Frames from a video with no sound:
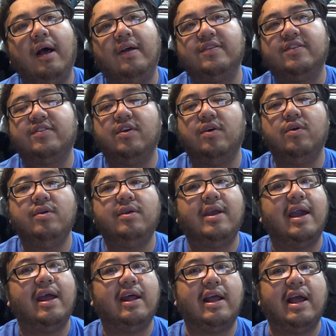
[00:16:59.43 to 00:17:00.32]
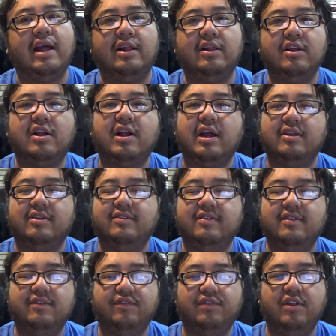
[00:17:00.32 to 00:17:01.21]
So you gotta kind of
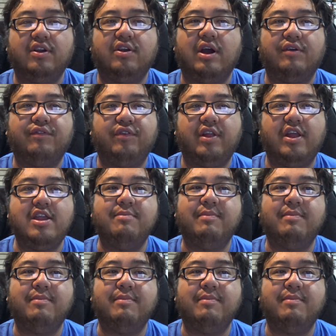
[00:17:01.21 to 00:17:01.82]
look out for that.